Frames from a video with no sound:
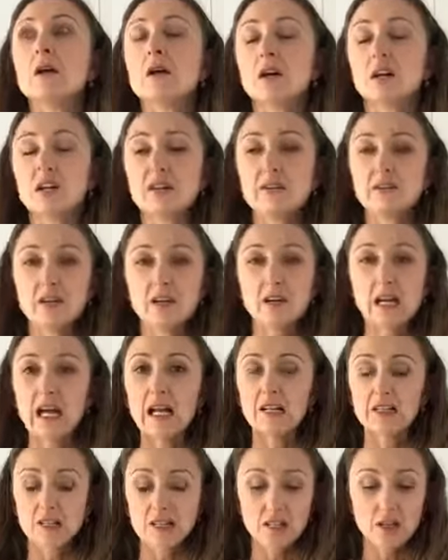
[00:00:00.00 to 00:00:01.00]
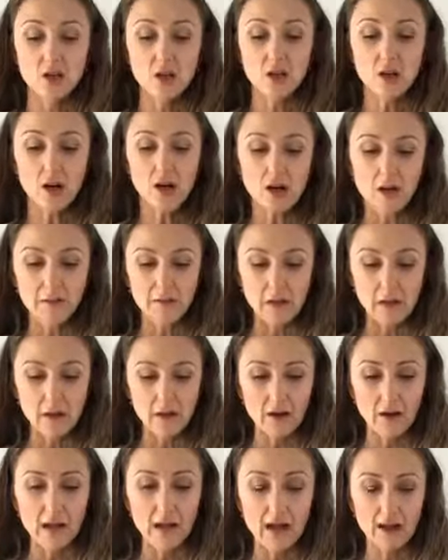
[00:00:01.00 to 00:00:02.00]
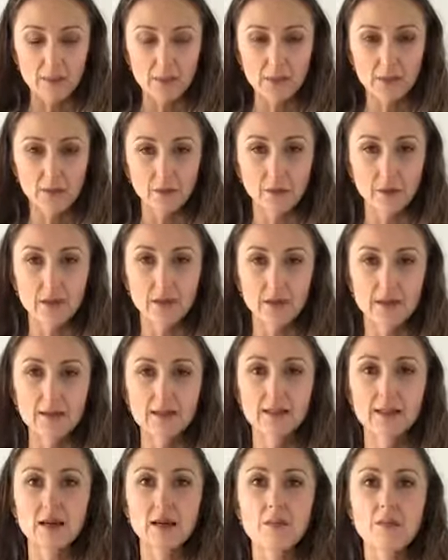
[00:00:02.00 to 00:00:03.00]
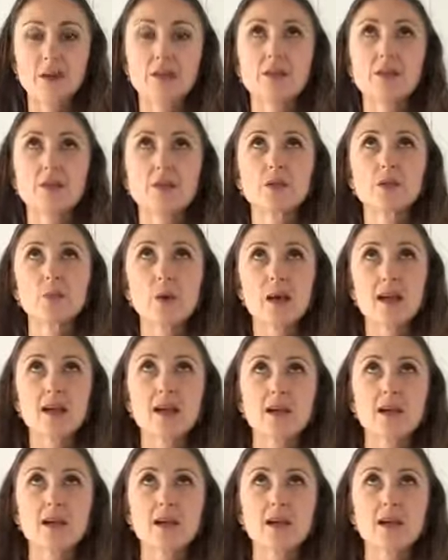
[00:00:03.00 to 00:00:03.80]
overnight just coughing her absolute guts up, and she was waking